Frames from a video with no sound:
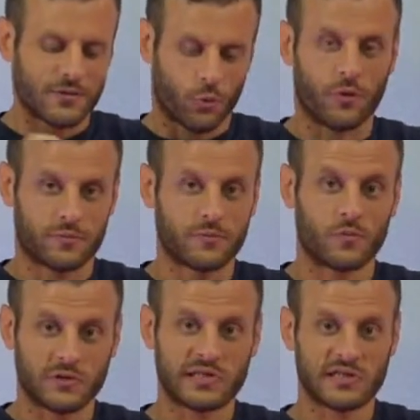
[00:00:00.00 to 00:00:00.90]

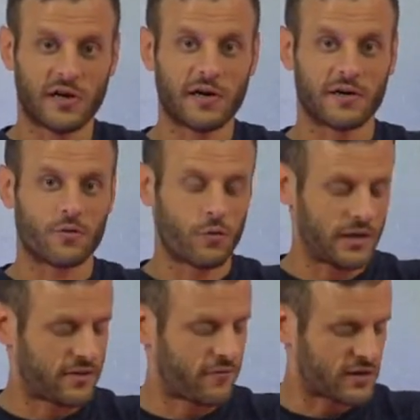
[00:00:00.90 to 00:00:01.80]
we'll start
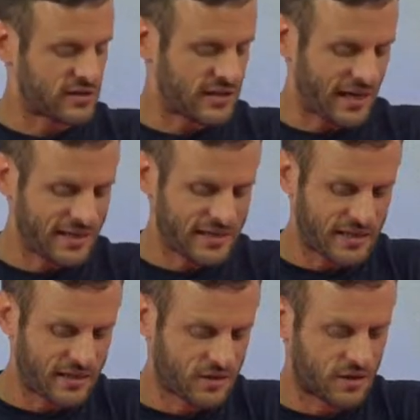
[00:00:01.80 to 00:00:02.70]
with verse
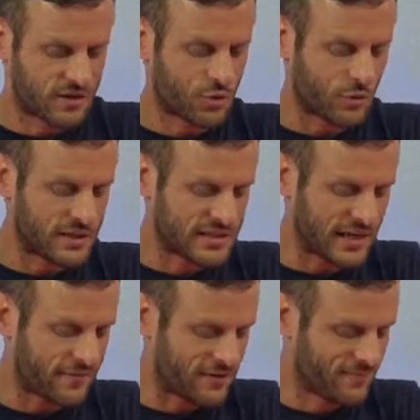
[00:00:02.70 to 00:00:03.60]
18 to
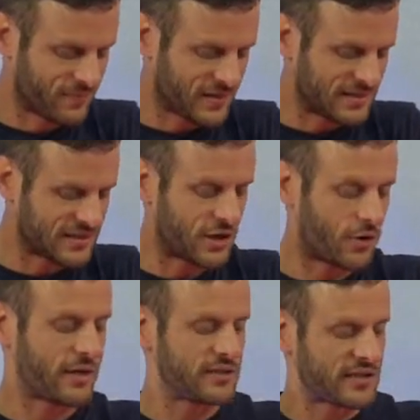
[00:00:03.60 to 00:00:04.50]
27. And
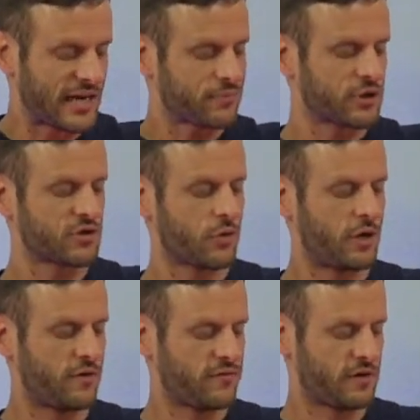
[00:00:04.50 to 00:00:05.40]
so in chapter
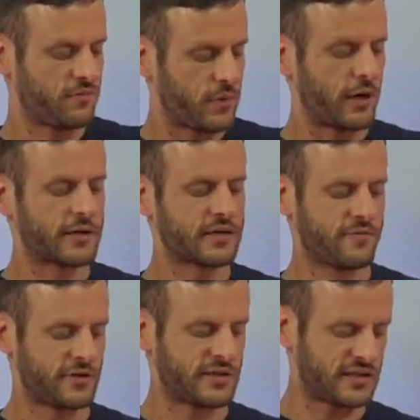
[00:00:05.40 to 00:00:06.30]
12 of Mark,
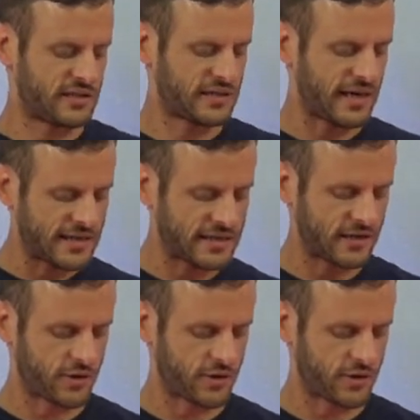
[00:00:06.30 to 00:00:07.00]
verses 18 to